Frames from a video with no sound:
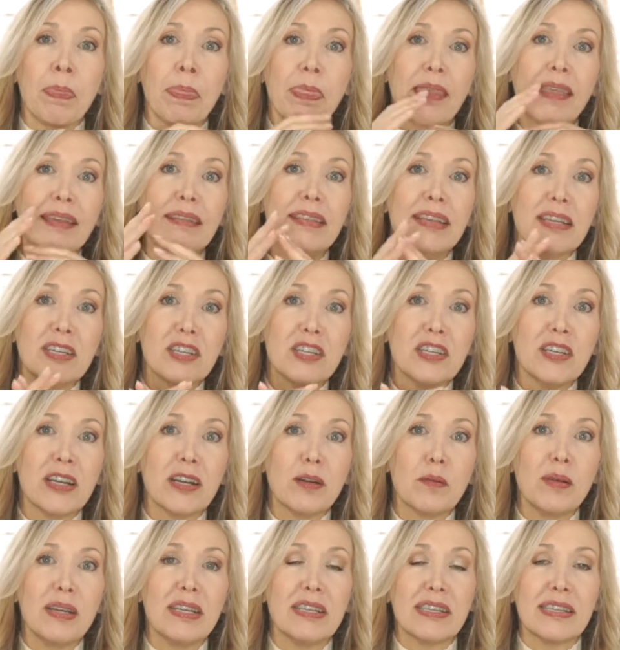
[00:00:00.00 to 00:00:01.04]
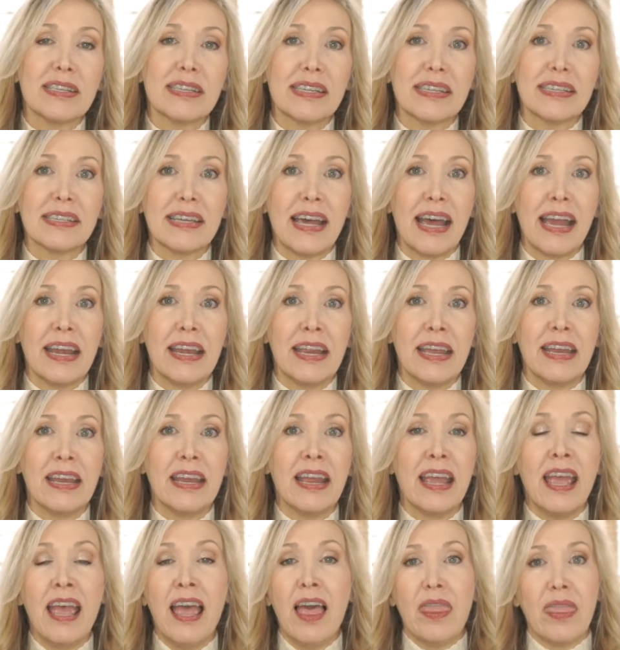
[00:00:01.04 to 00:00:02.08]
And this year we just decided
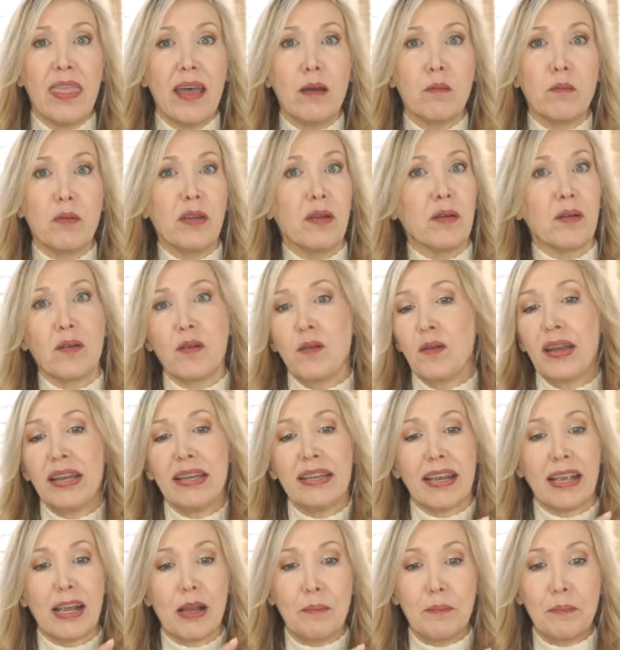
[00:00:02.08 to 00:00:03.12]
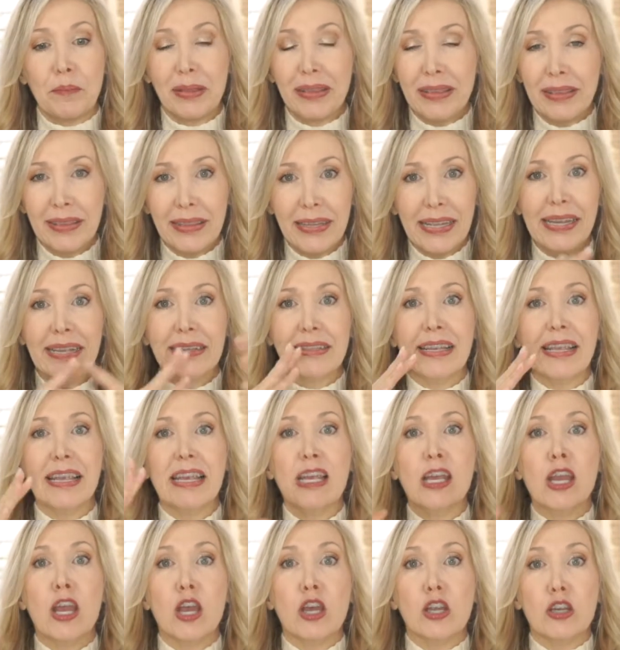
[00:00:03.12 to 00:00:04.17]
that we are going to
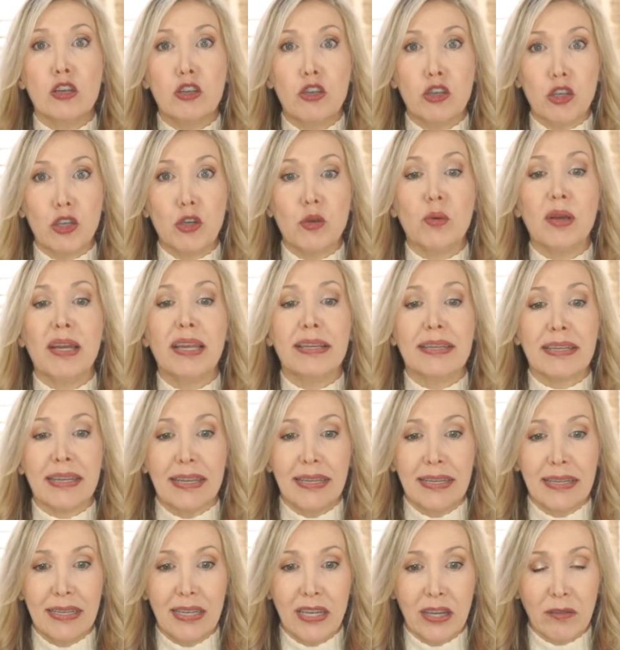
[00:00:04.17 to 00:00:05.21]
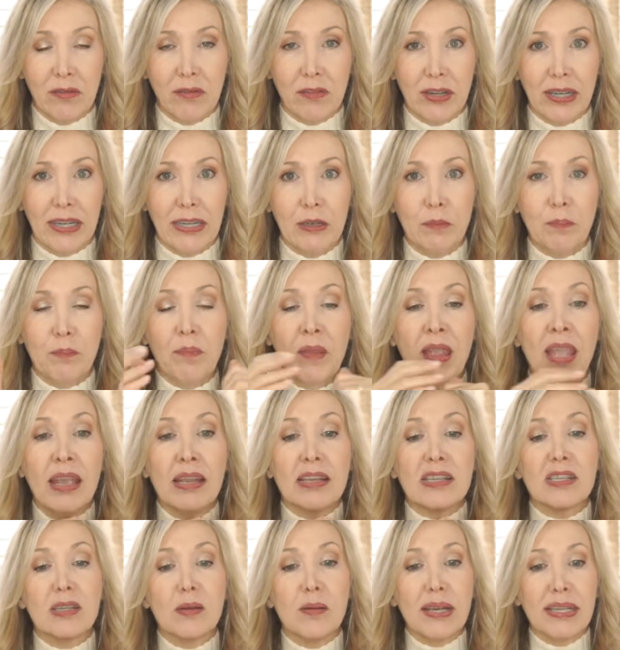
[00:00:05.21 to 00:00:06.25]
completely do it different.
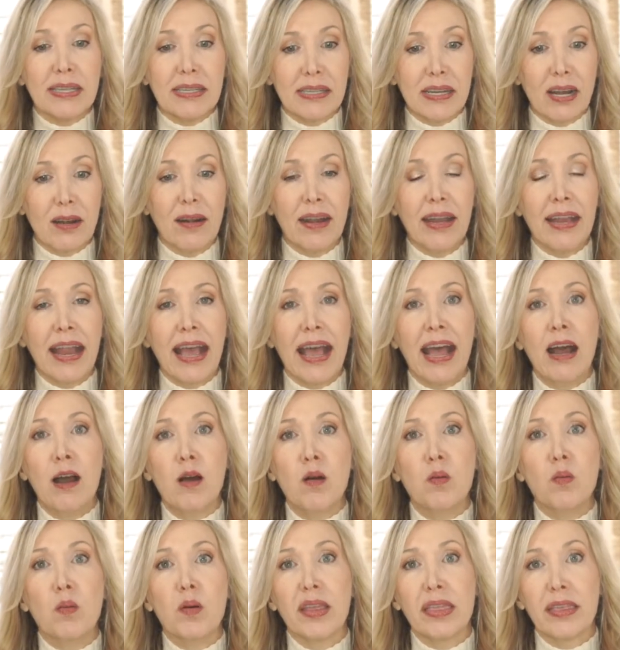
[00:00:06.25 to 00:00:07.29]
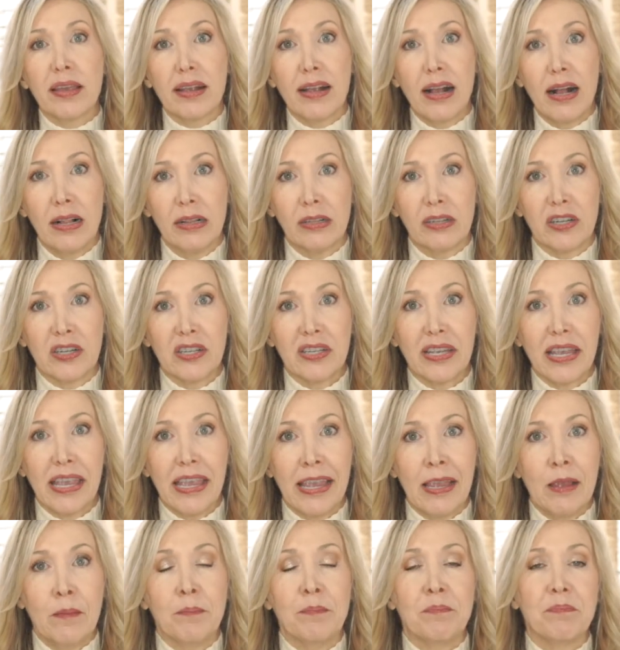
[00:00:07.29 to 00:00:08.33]
So I started out with a color
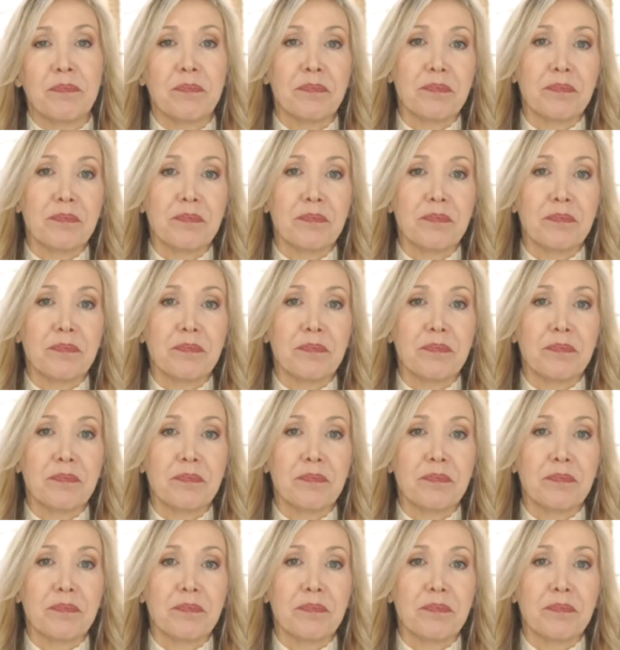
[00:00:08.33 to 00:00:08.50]
scheme.